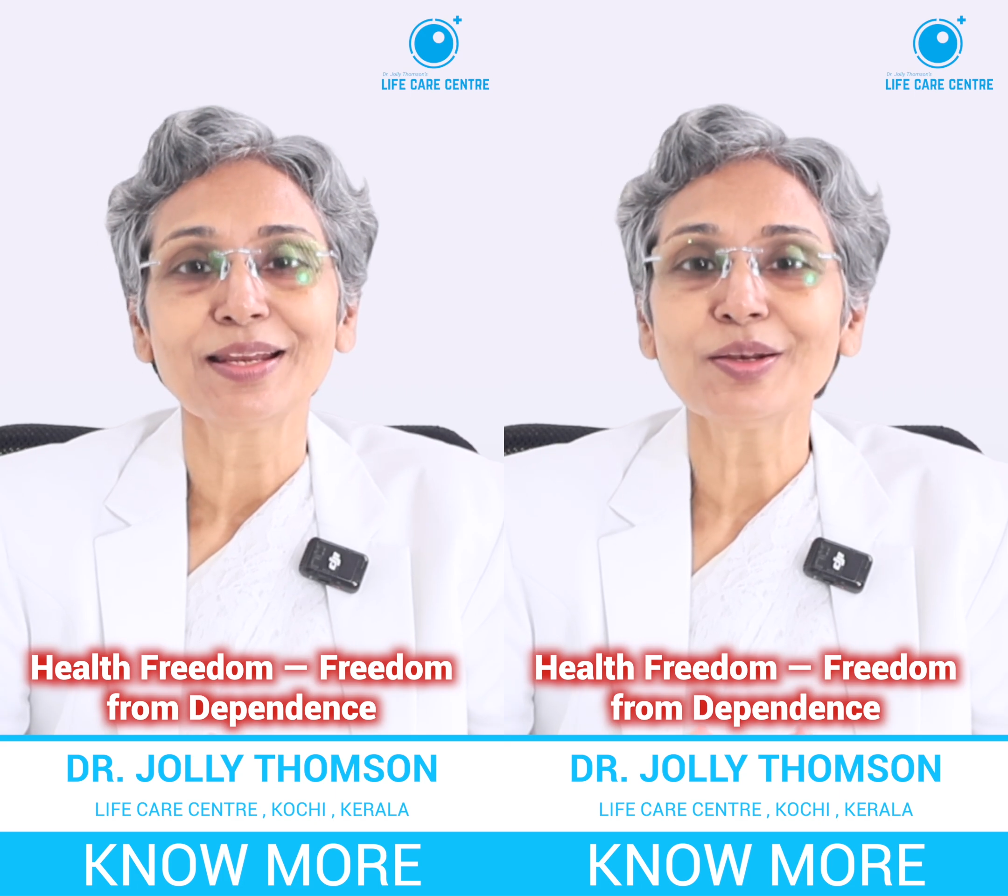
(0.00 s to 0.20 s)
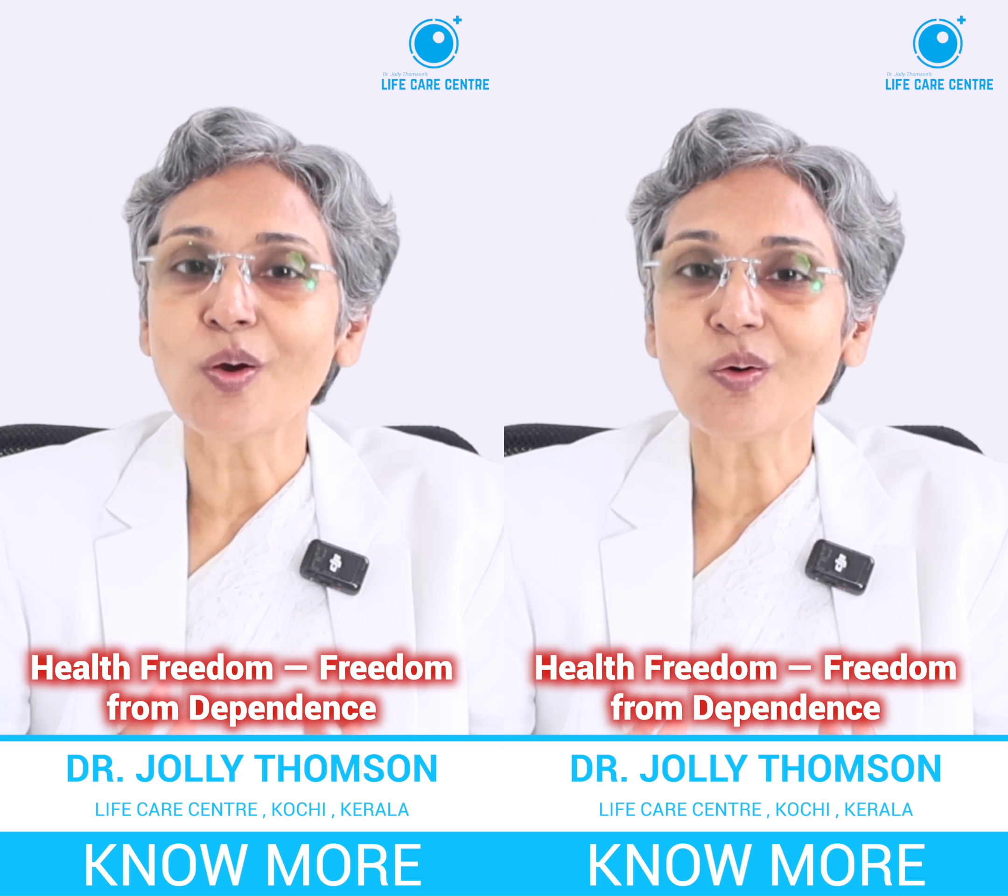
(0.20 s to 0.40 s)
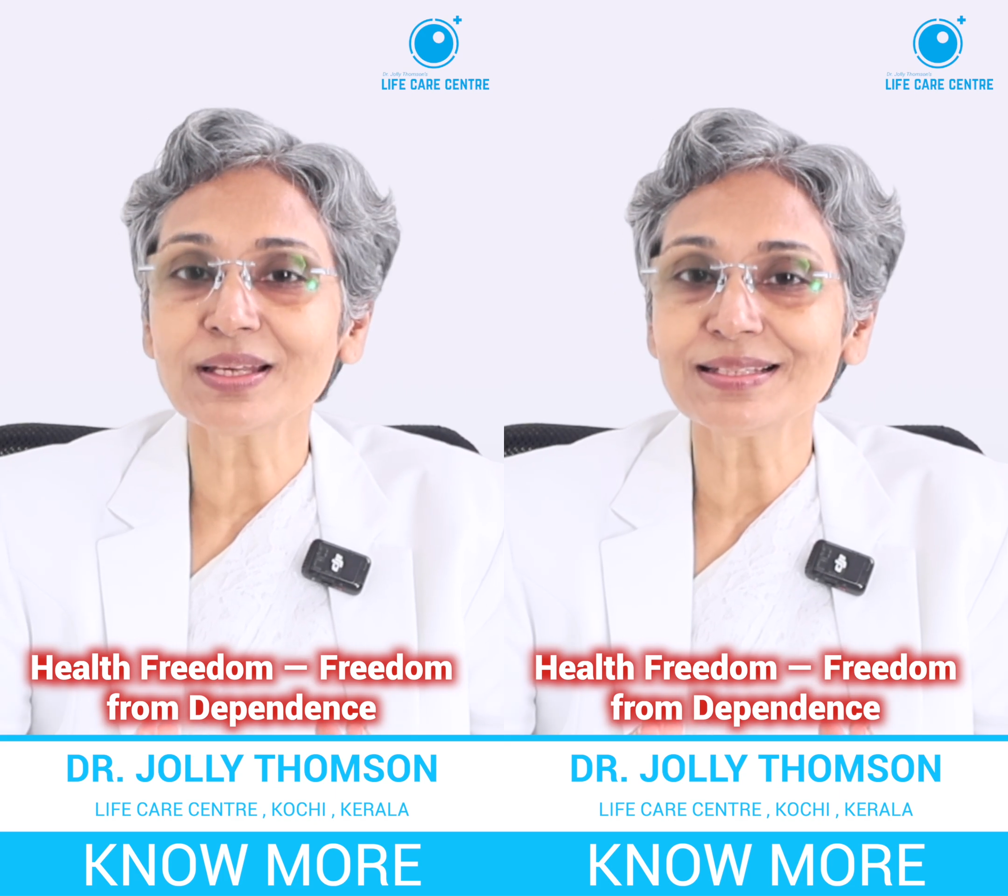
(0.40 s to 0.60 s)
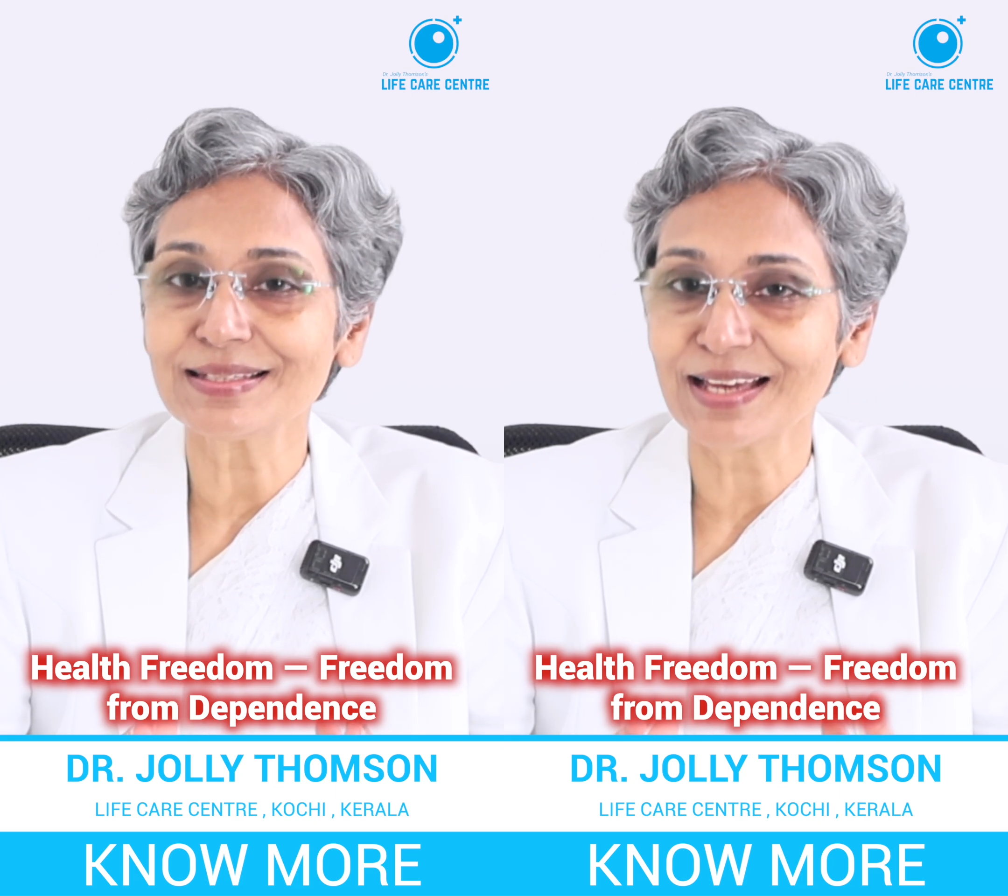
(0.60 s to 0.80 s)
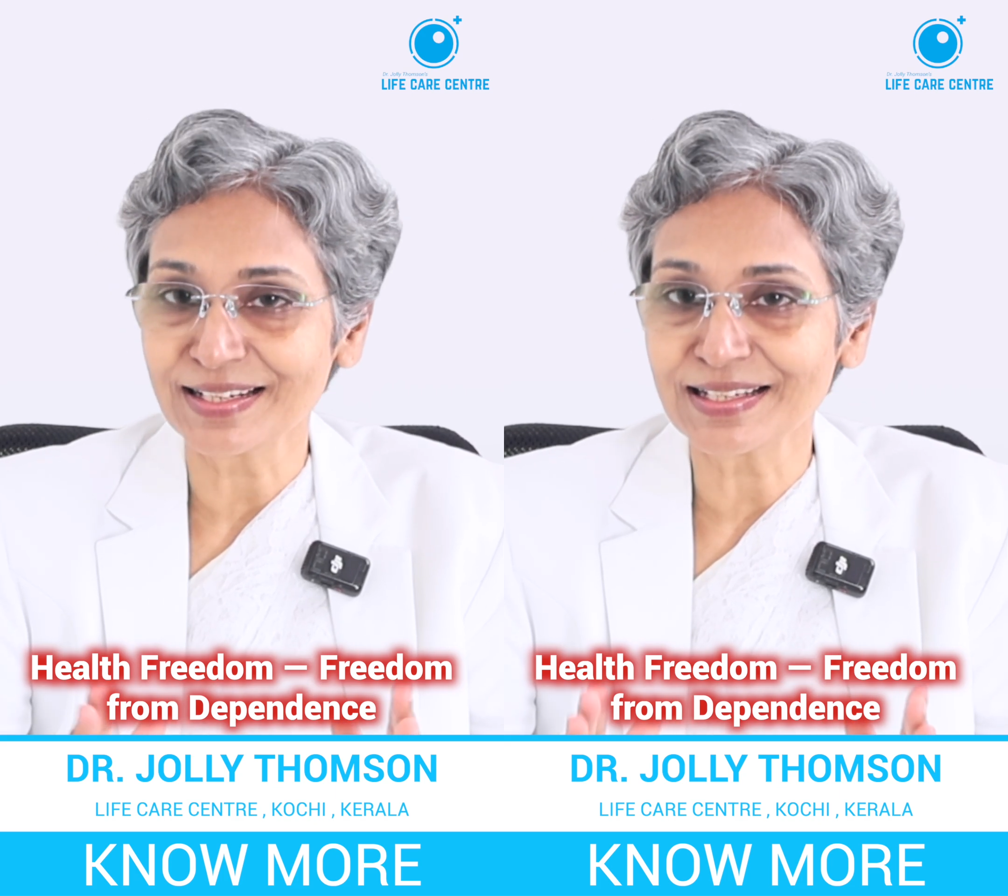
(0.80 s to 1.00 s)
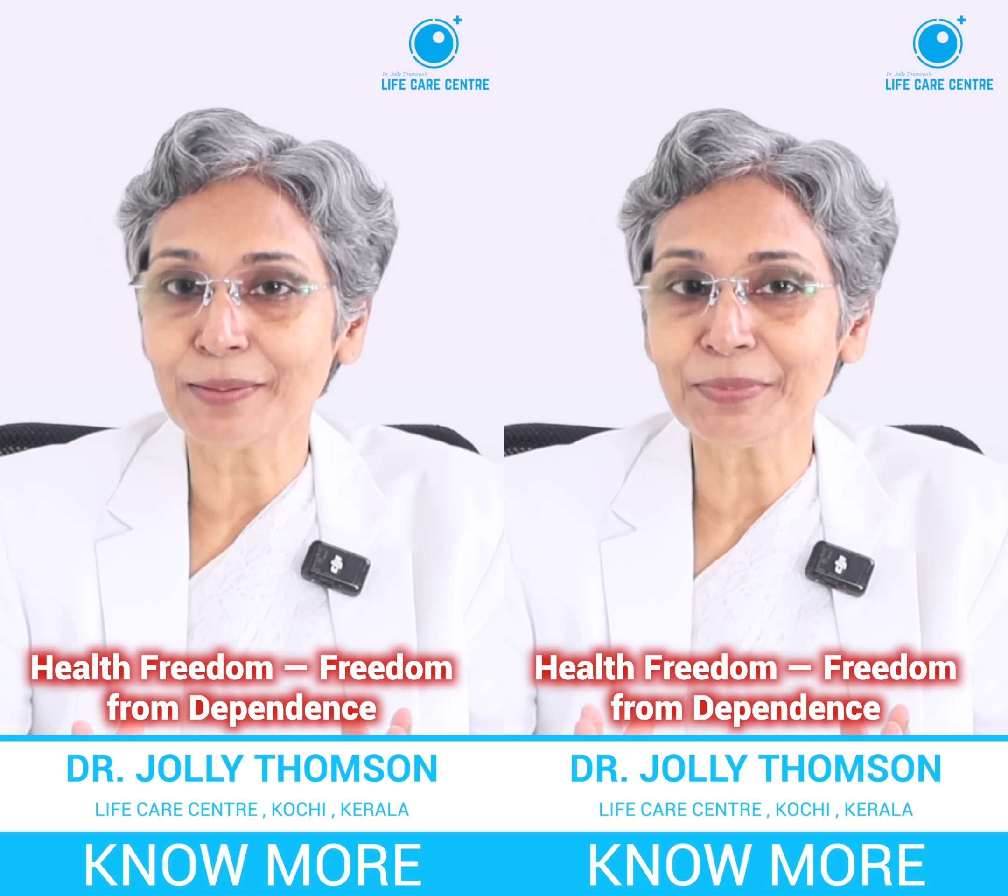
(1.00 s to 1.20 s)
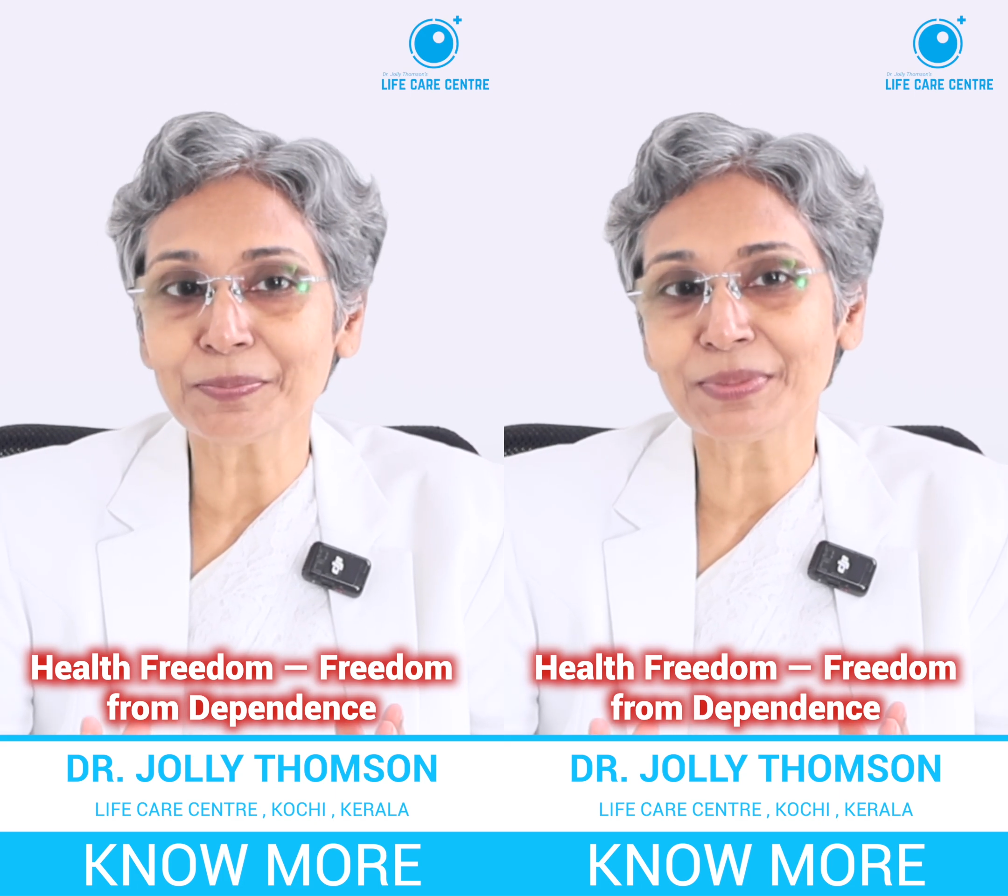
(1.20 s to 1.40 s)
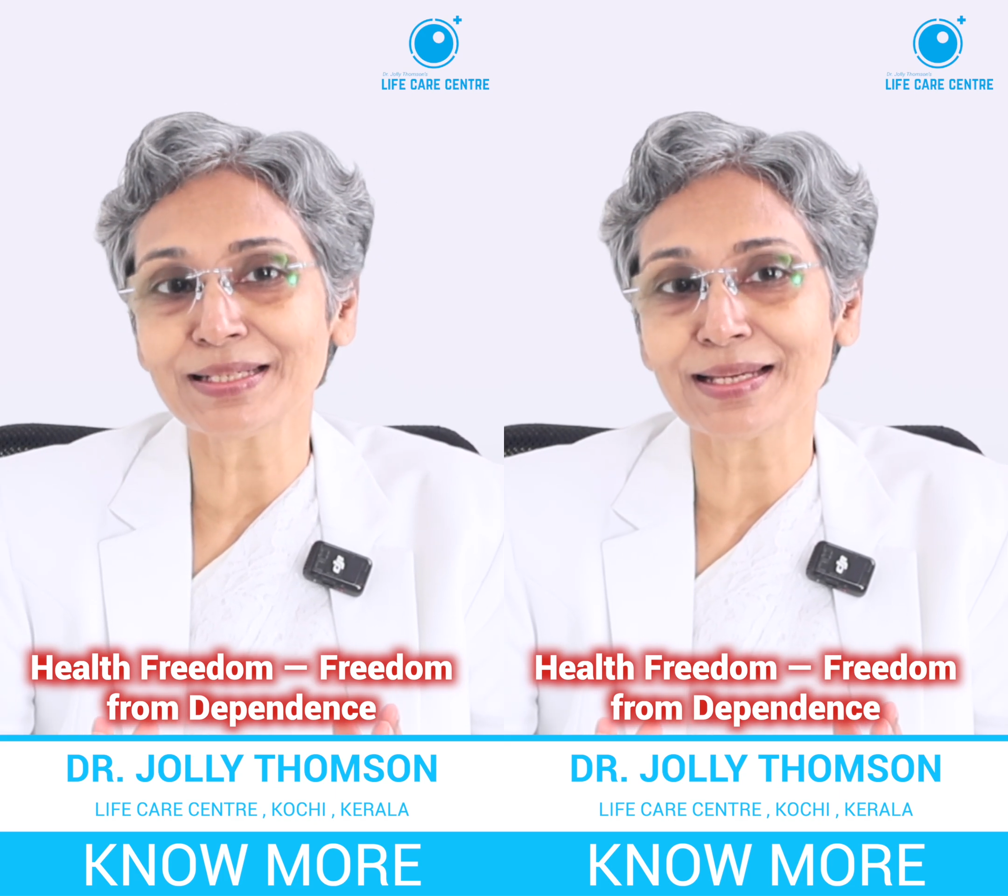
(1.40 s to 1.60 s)
Knowledge and
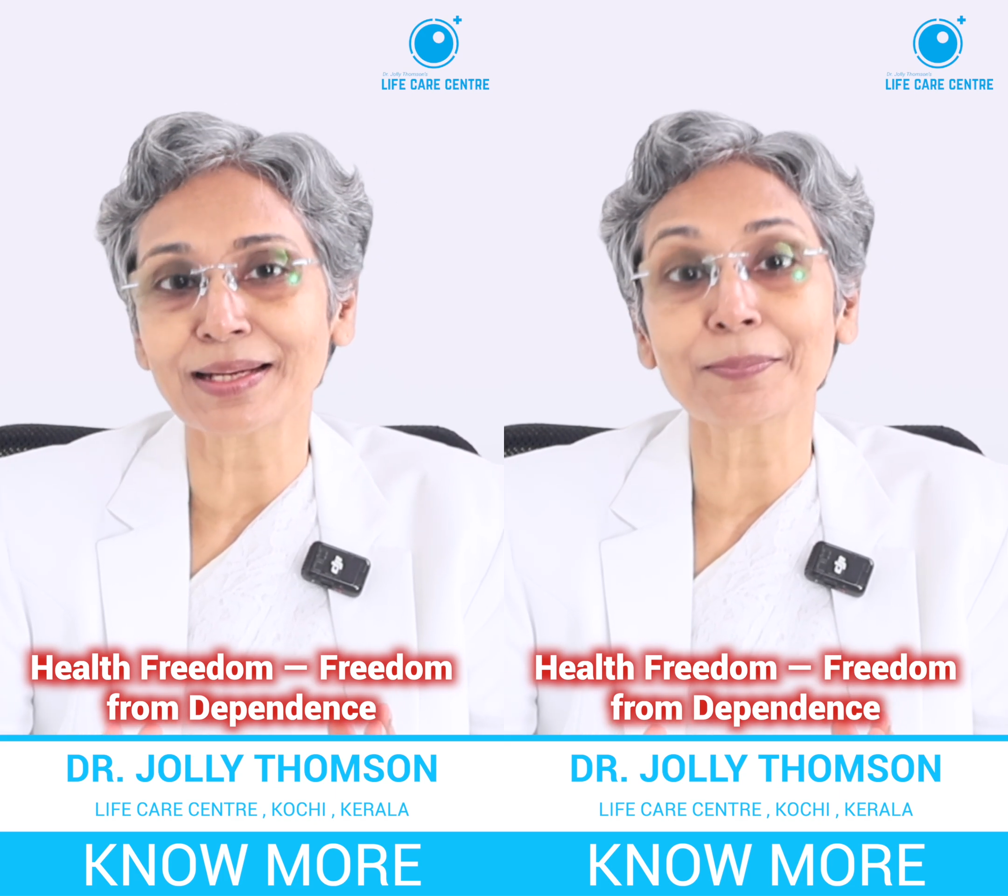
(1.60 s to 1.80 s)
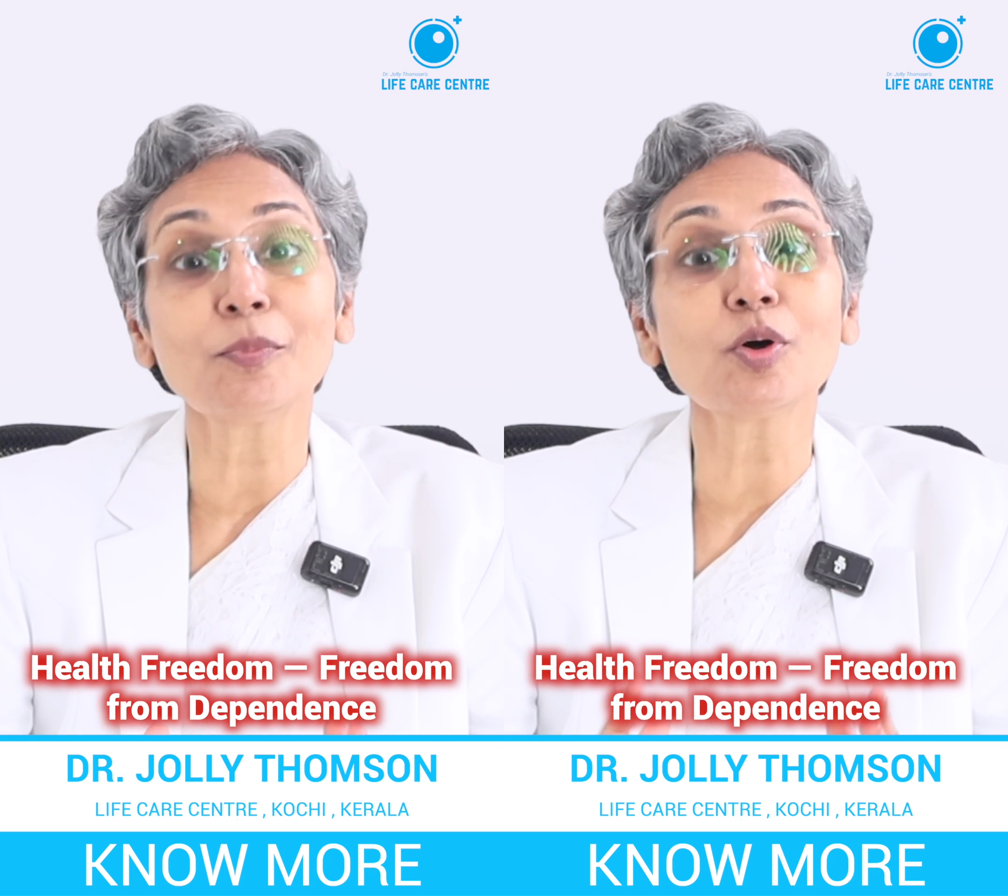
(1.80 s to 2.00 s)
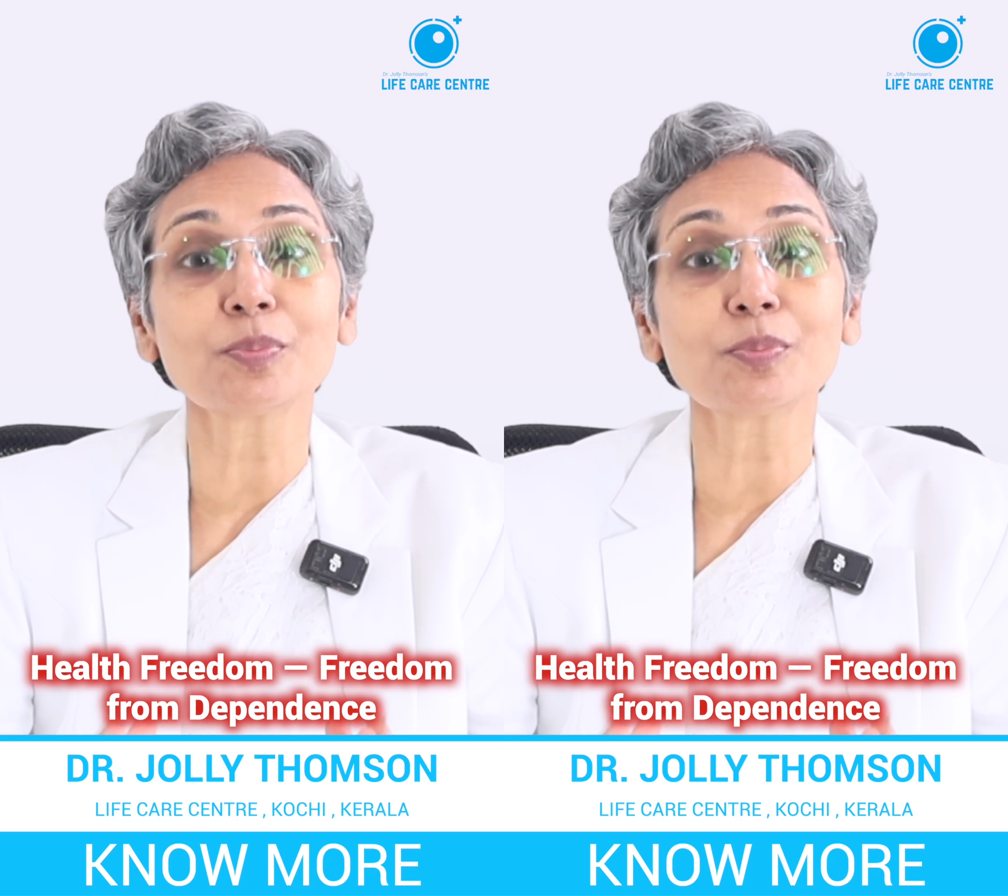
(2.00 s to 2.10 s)
commitment are more